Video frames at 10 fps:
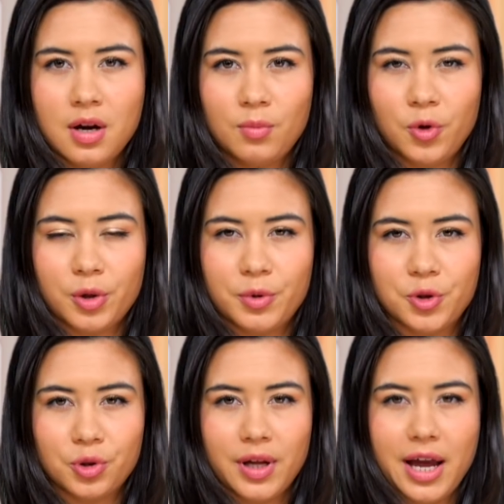Border
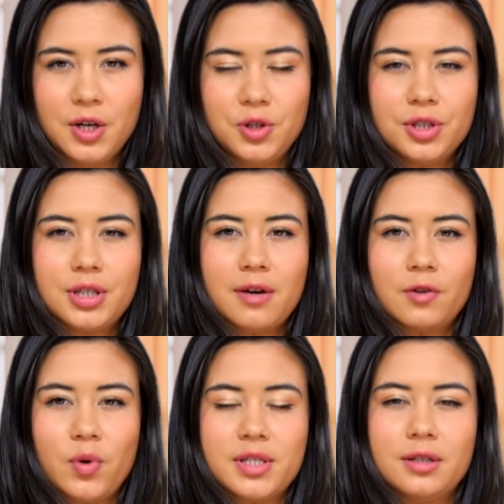Patrol agents have
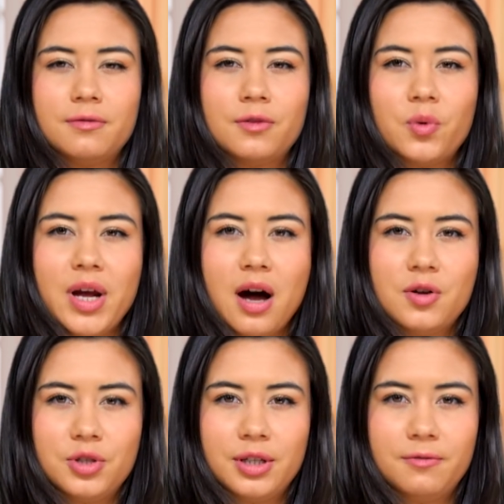arrested
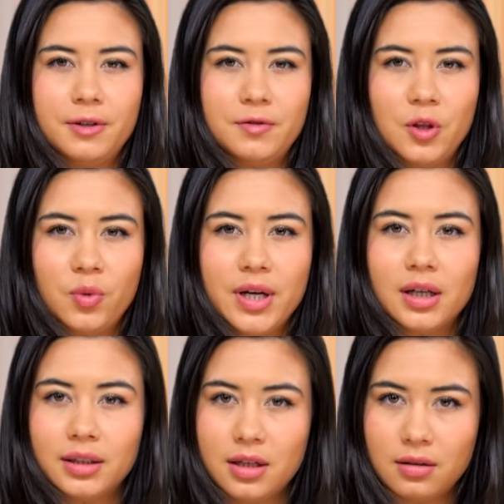353
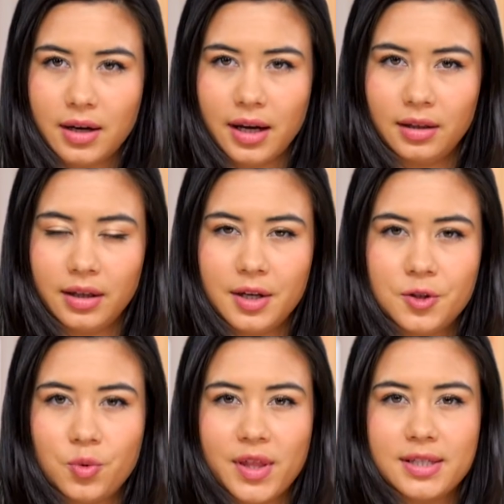illegal
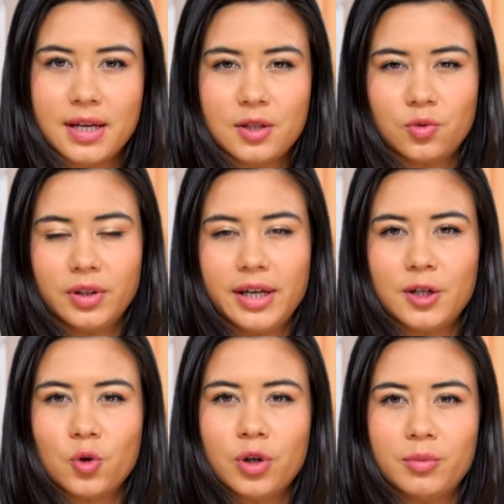aliens with sex
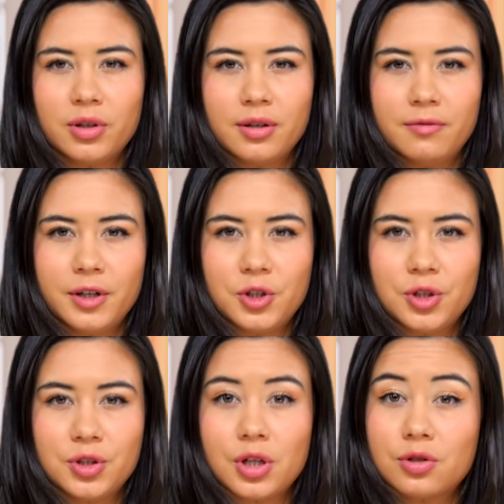related criminal
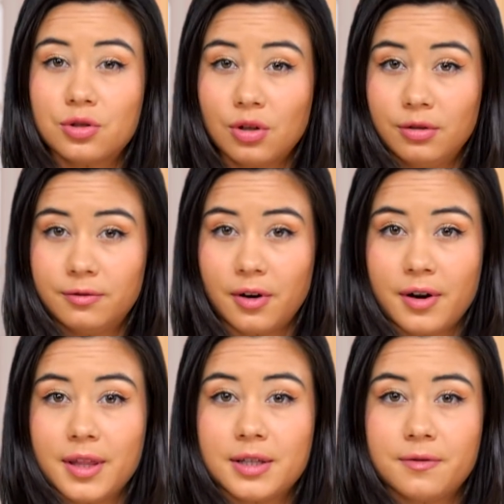convictions so
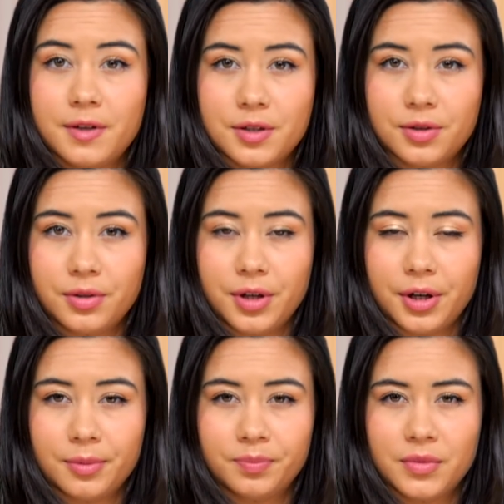far this fiscal
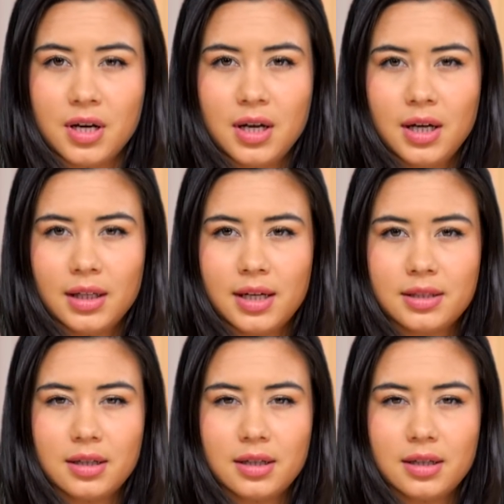year. That's